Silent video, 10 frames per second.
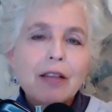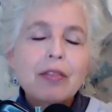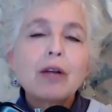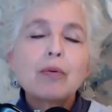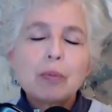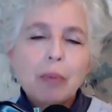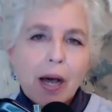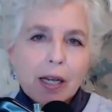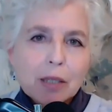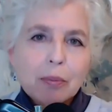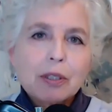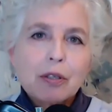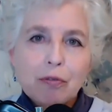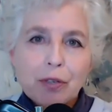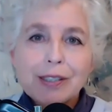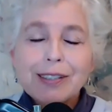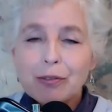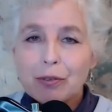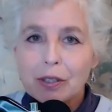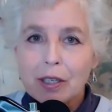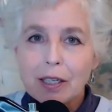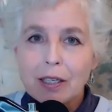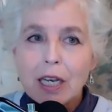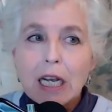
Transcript: that it was possible to feel differently.